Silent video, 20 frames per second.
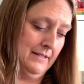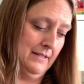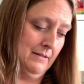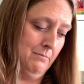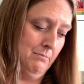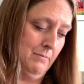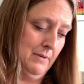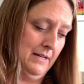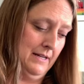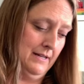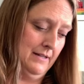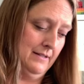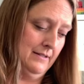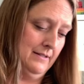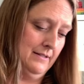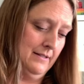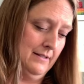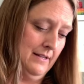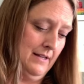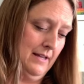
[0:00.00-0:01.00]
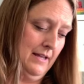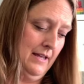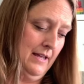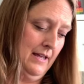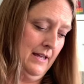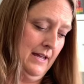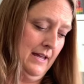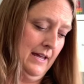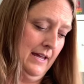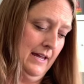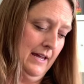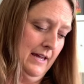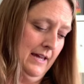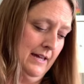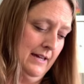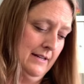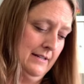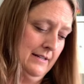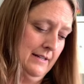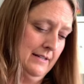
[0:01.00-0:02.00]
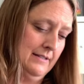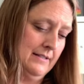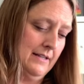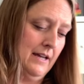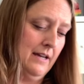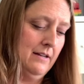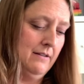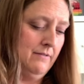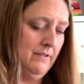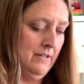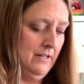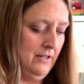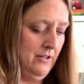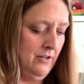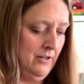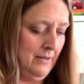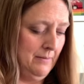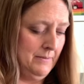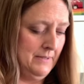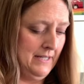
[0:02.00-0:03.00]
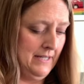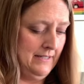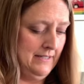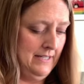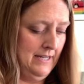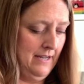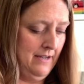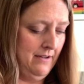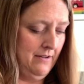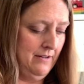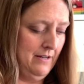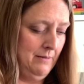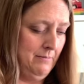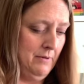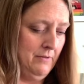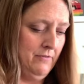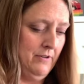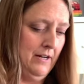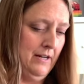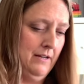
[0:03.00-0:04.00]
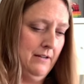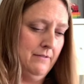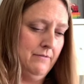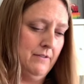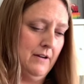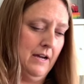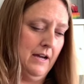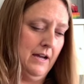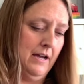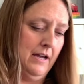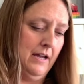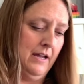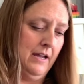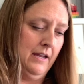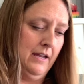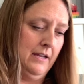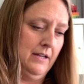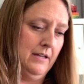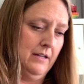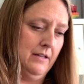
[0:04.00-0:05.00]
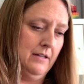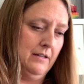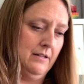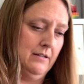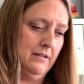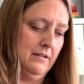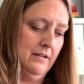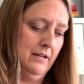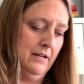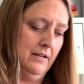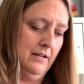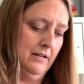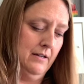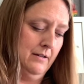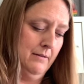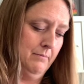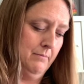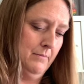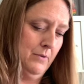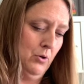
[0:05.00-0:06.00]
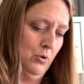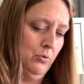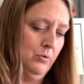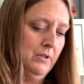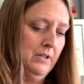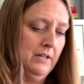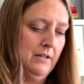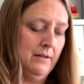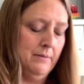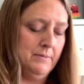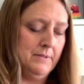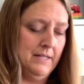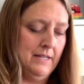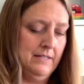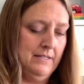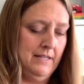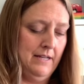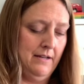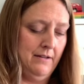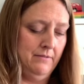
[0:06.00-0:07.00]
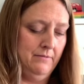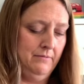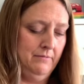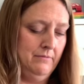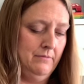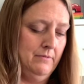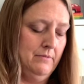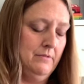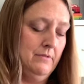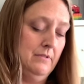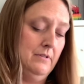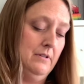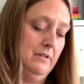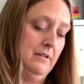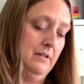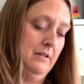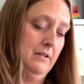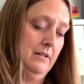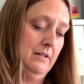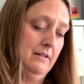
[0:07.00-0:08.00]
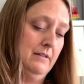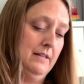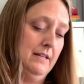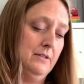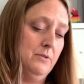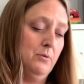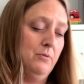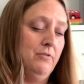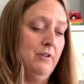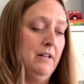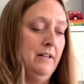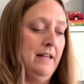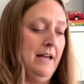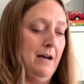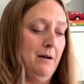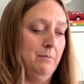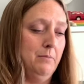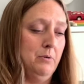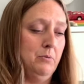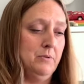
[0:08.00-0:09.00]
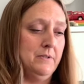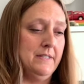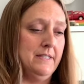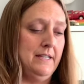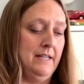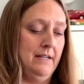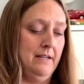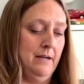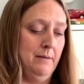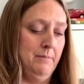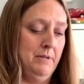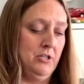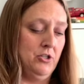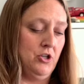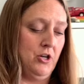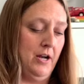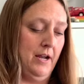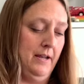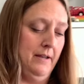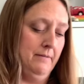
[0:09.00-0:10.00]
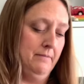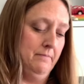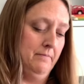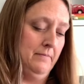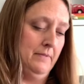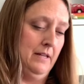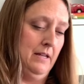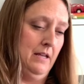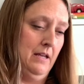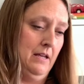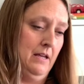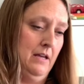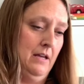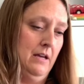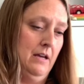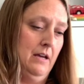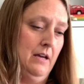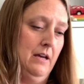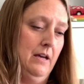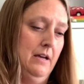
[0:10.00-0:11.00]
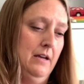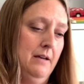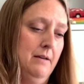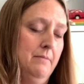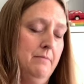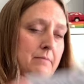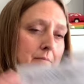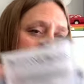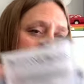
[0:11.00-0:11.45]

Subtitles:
and beads, and it's kind of in here upside down. I'm afraid if I hold it upside down, things will fall out, but we'll see. I'm going to try it. I